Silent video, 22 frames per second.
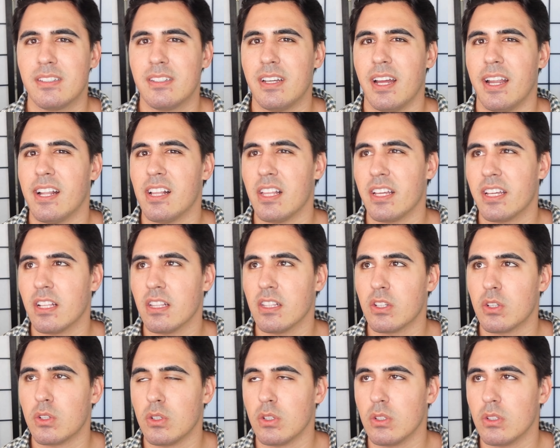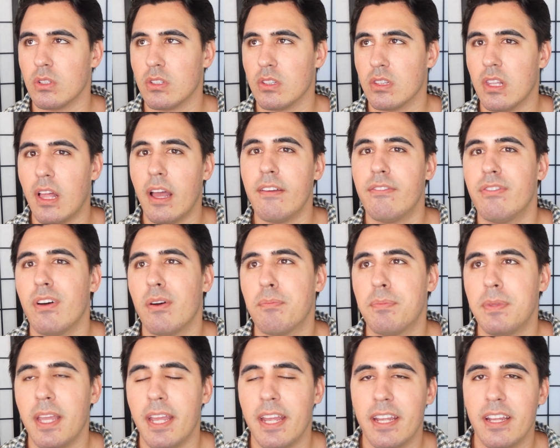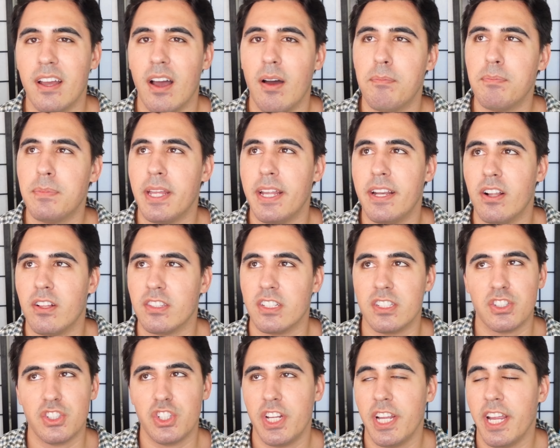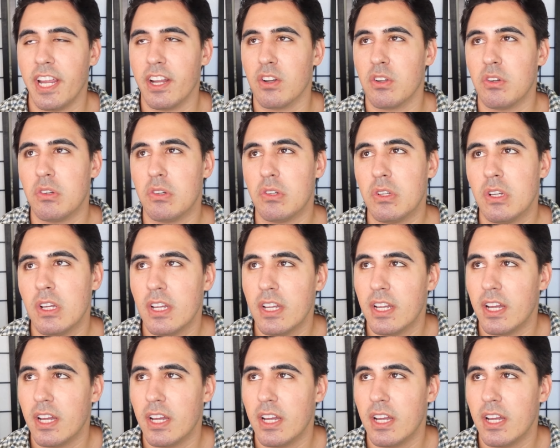kind of like a little life update, update on the channel,